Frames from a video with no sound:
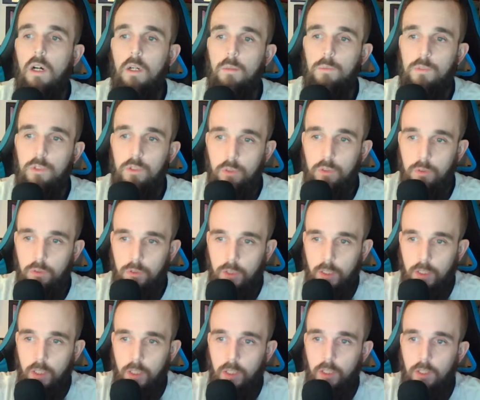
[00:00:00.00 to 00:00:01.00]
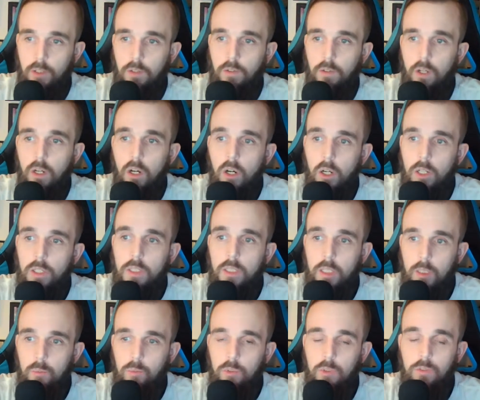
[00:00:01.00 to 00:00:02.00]
So you send the Hunt
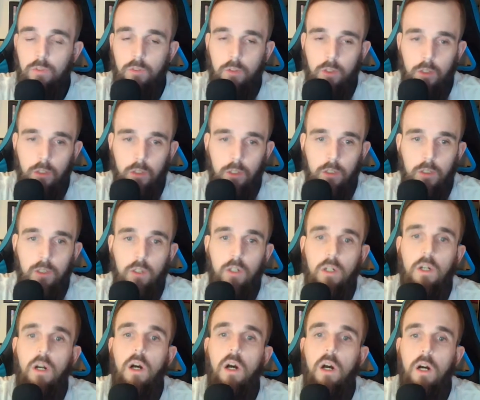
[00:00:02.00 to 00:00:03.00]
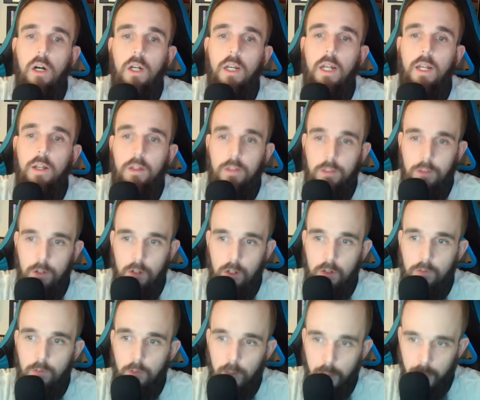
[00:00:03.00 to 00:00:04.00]
Gibson for Hunt and a
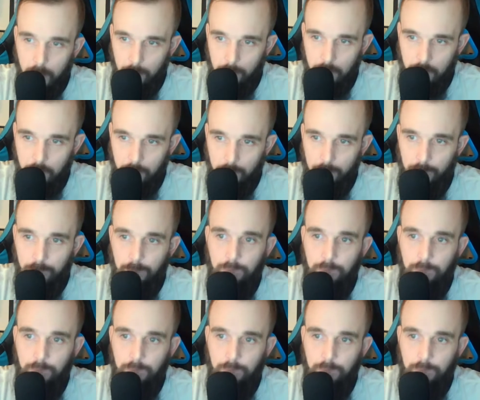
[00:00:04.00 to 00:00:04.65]
3rd for Gibson.